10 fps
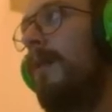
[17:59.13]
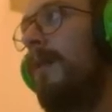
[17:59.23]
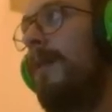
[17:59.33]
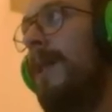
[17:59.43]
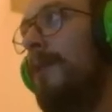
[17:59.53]

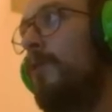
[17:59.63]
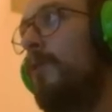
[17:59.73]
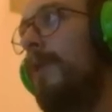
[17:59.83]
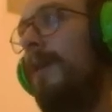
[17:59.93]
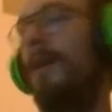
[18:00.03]
than
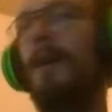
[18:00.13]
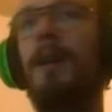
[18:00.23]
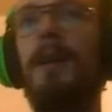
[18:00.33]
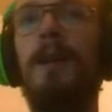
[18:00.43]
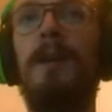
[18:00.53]
usual.
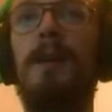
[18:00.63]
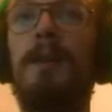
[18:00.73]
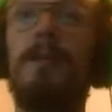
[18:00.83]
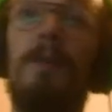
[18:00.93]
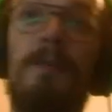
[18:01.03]

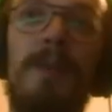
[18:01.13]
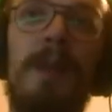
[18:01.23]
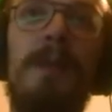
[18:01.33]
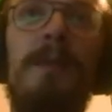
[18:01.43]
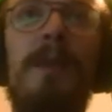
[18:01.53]
So, I
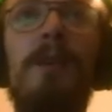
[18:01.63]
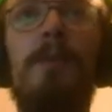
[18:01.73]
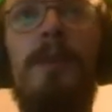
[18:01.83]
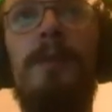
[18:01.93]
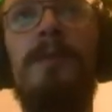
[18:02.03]
mean, welcome
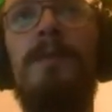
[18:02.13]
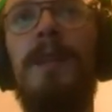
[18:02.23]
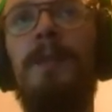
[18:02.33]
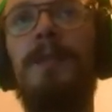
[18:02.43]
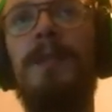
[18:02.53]
nerfs. Vladimir is an